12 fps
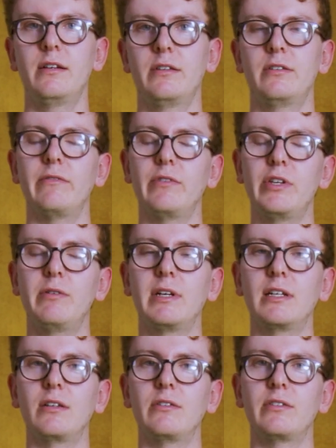So the New
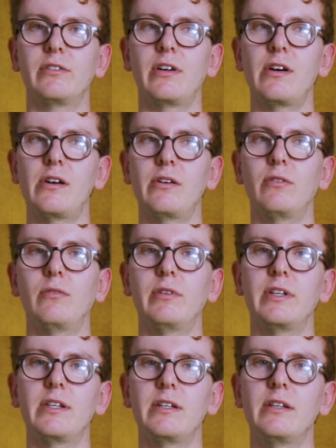England style,
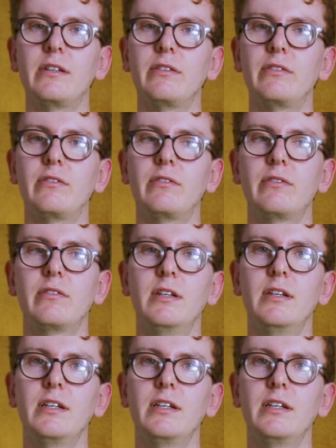it's